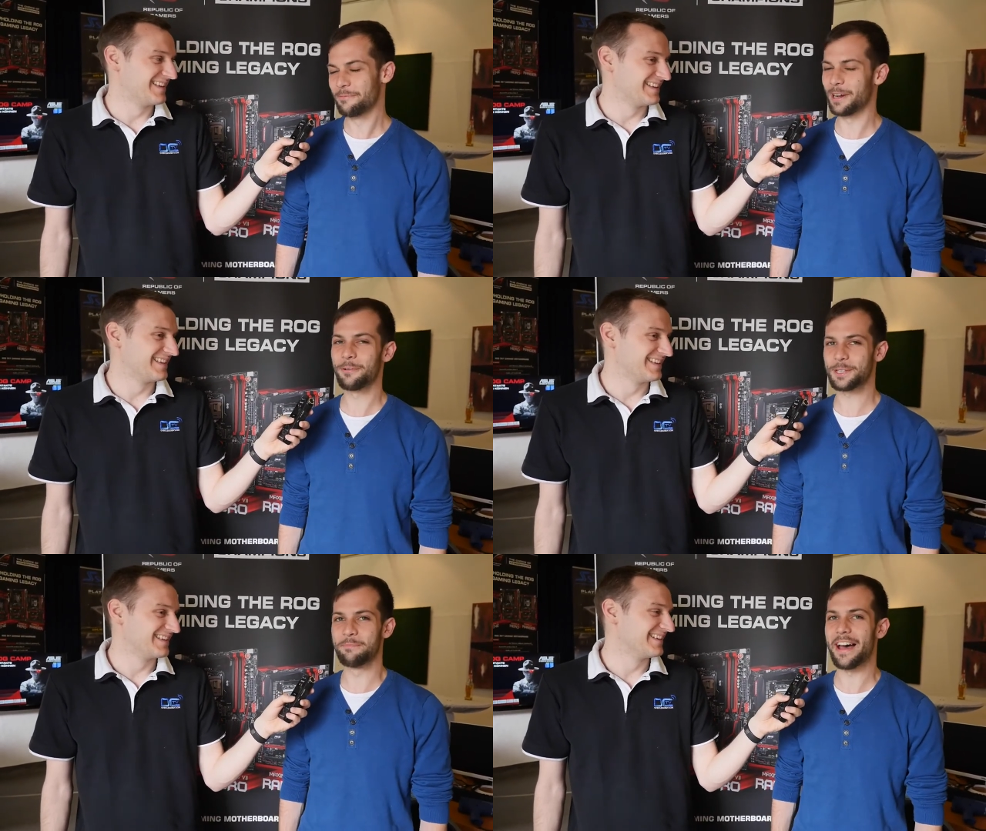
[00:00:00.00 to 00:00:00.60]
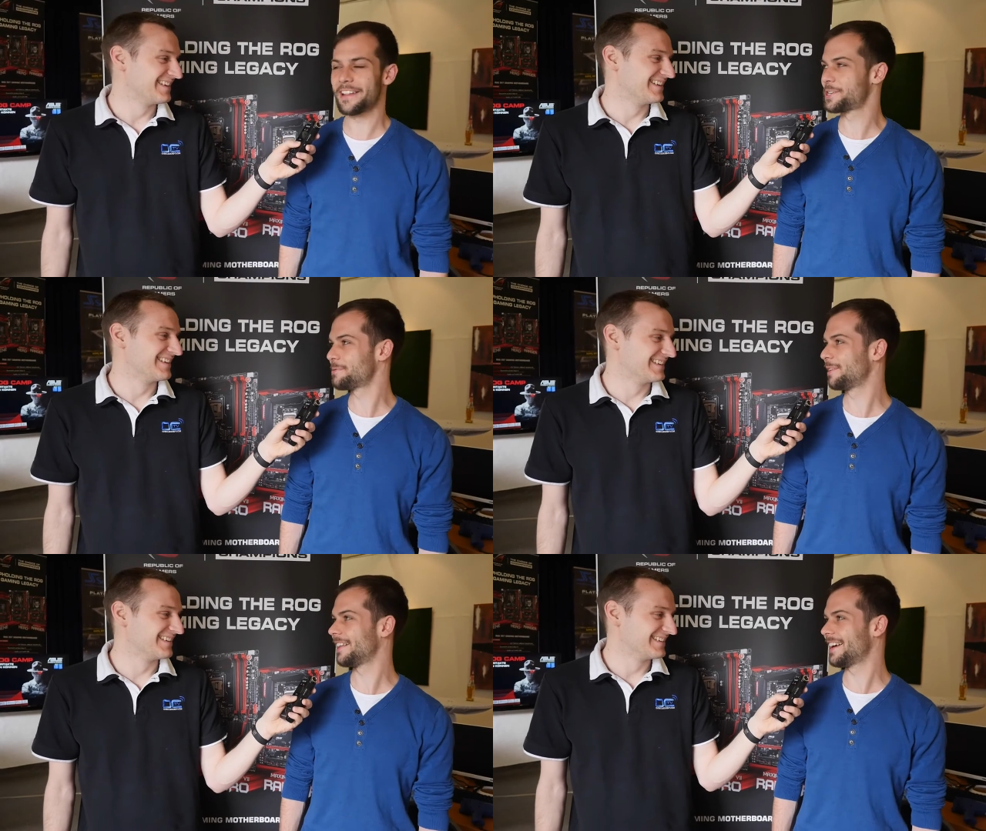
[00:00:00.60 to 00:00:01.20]
Speaker 1: but it was
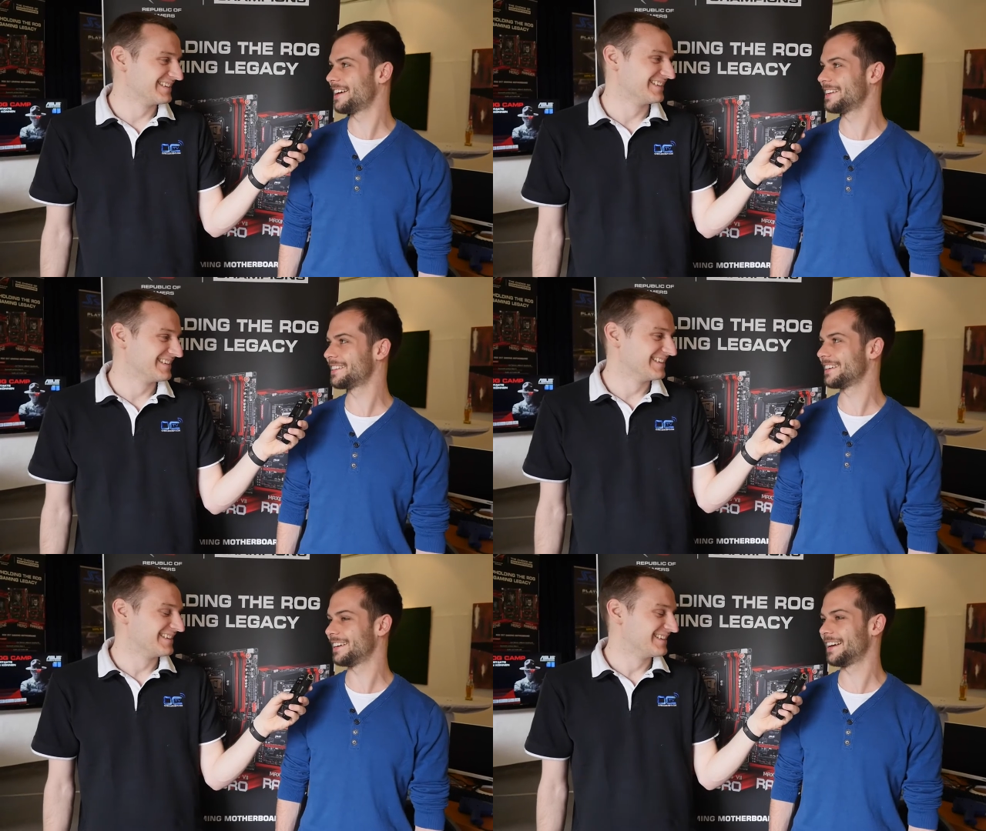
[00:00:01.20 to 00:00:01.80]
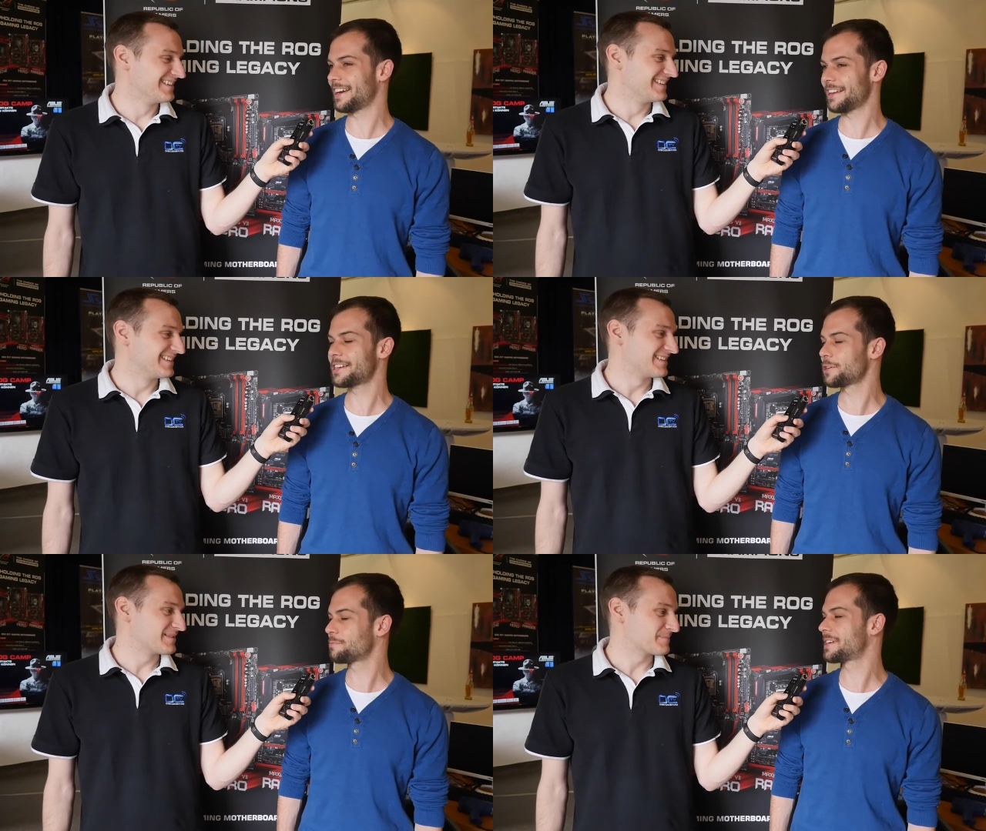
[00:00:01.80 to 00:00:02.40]
manageable, and
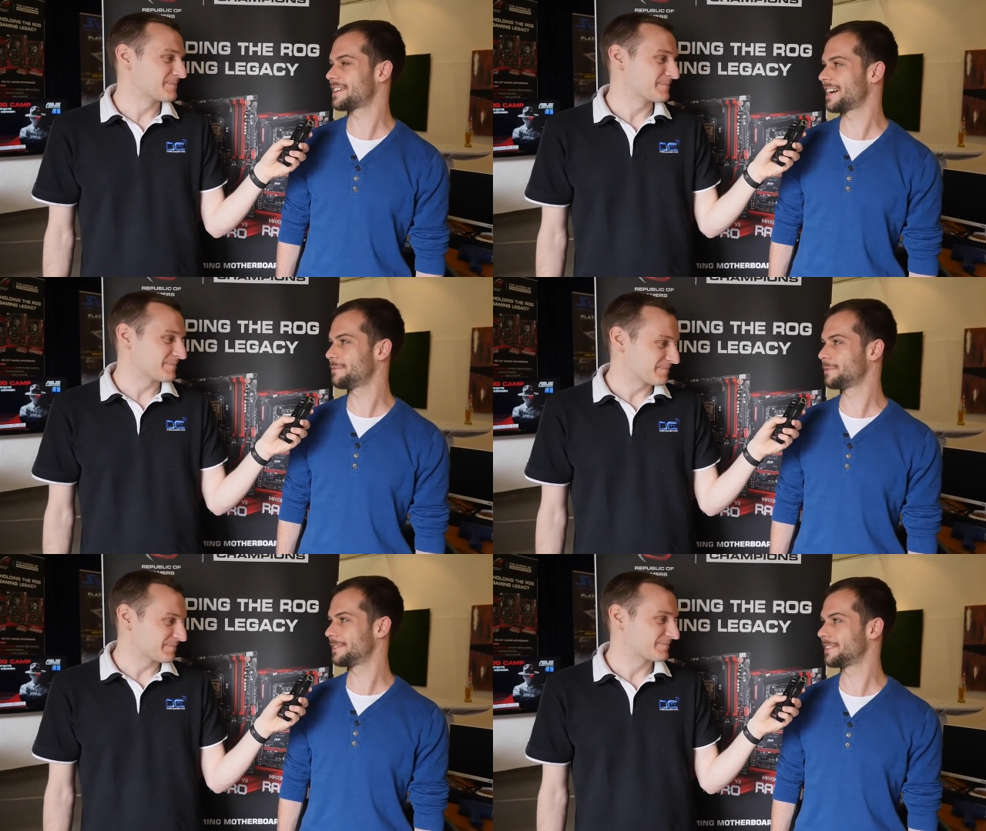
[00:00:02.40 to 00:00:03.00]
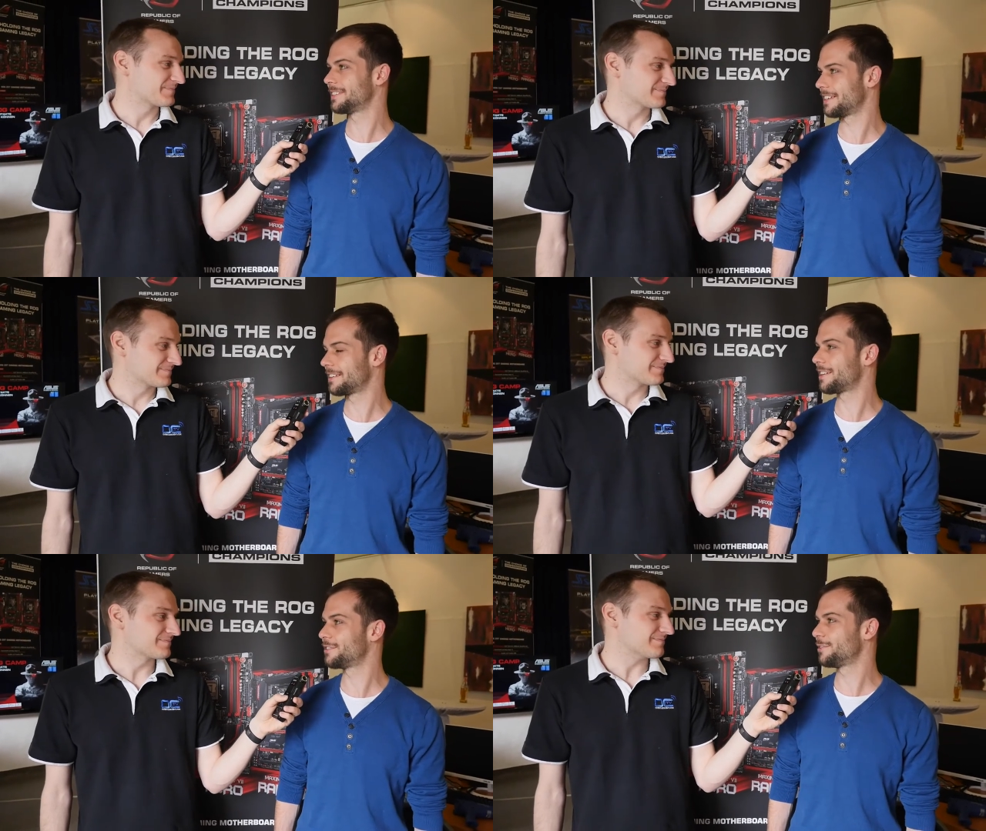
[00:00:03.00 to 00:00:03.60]
I took my time, did
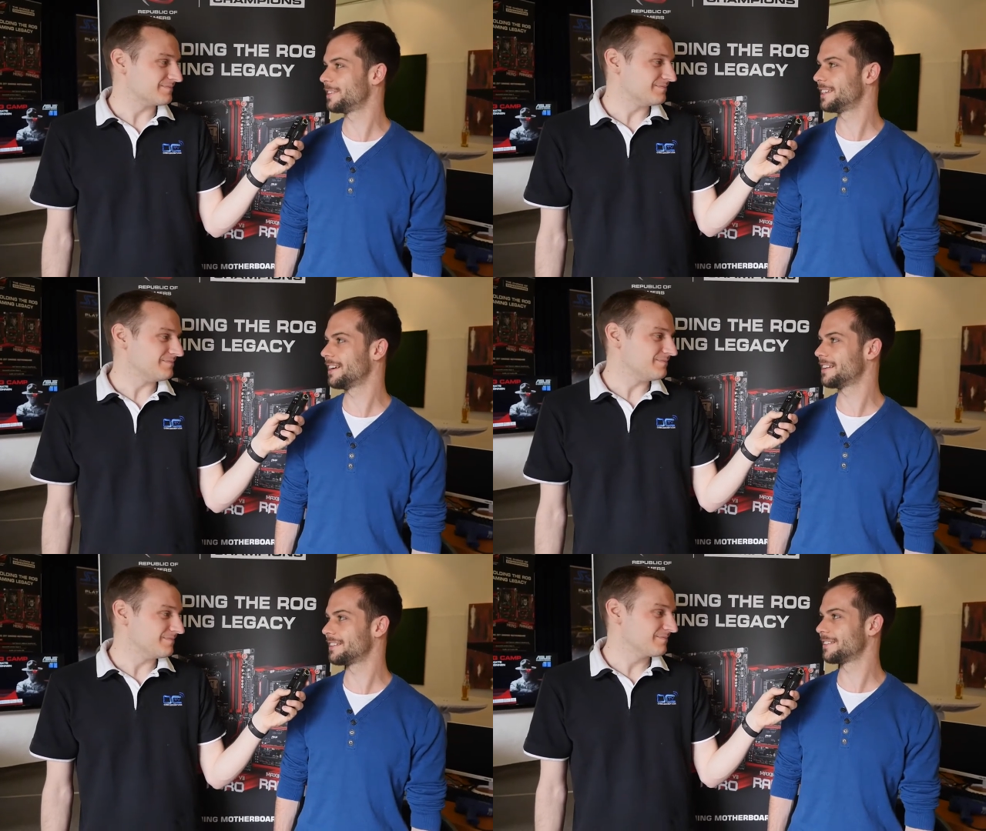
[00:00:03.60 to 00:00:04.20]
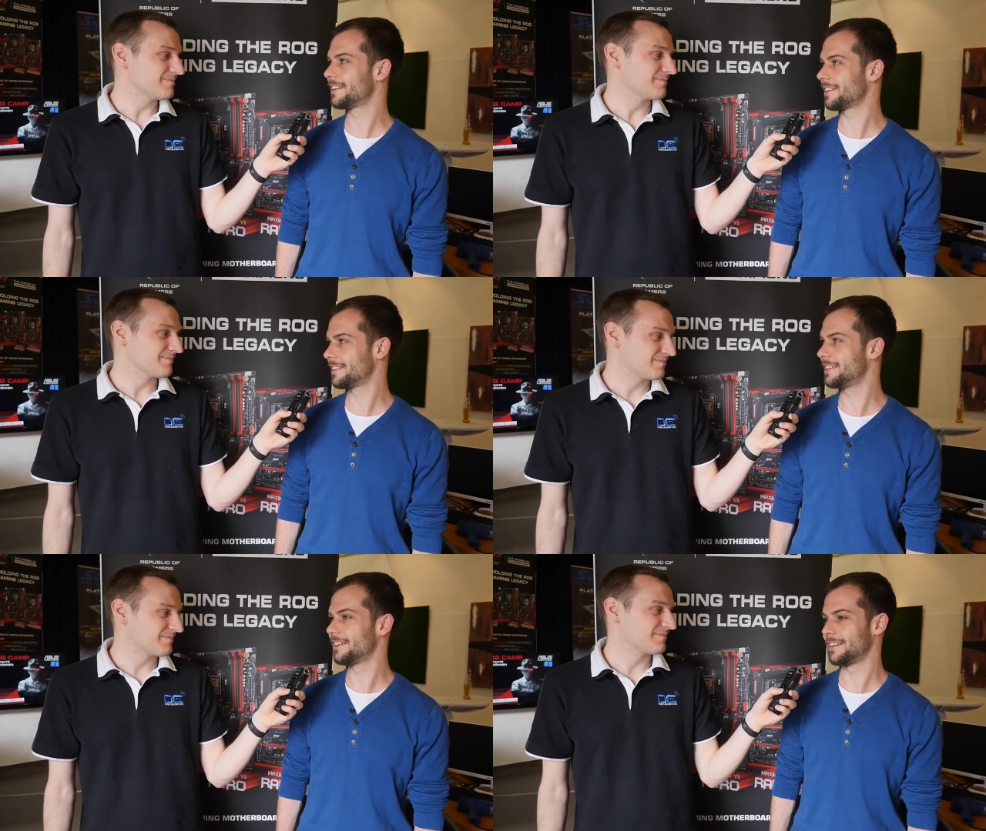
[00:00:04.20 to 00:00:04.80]
it carefully, and
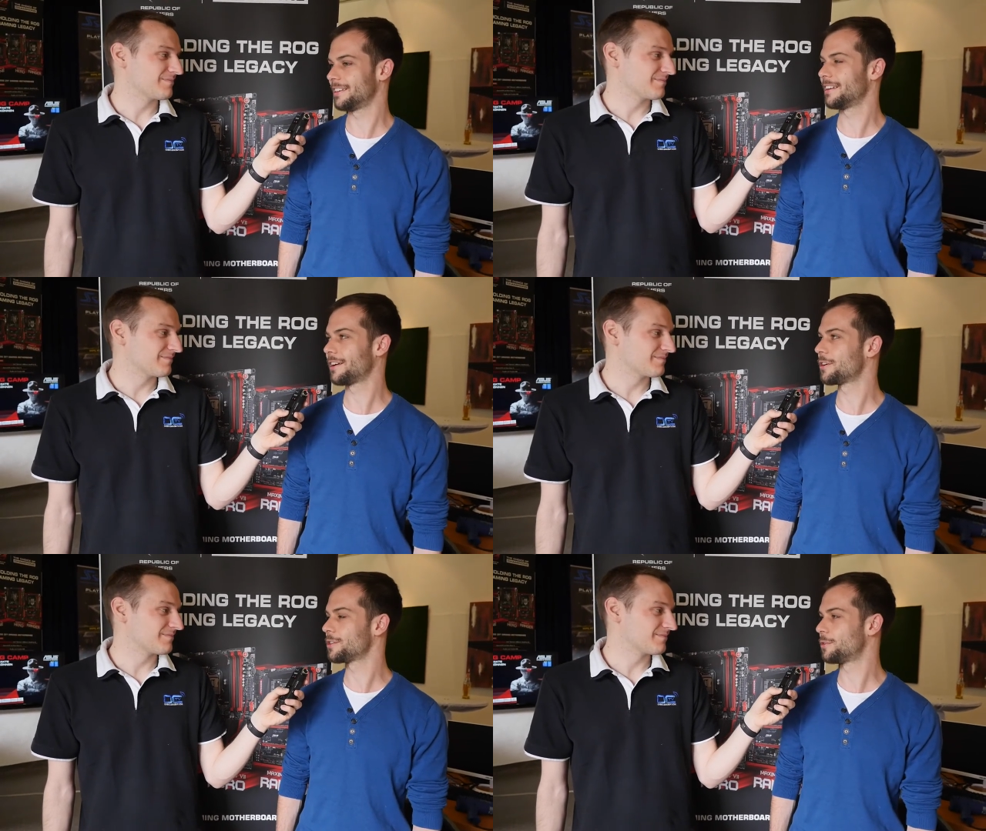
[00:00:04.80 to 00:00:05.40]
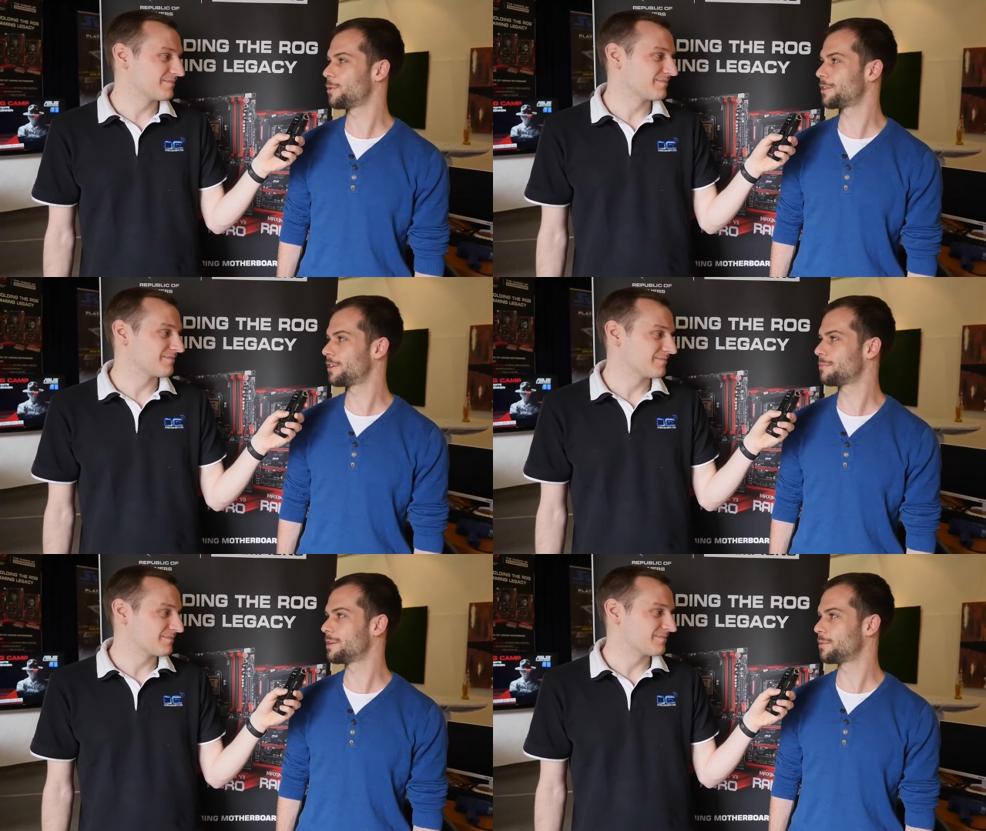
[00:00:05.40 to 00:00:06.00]
luckily I got no water on my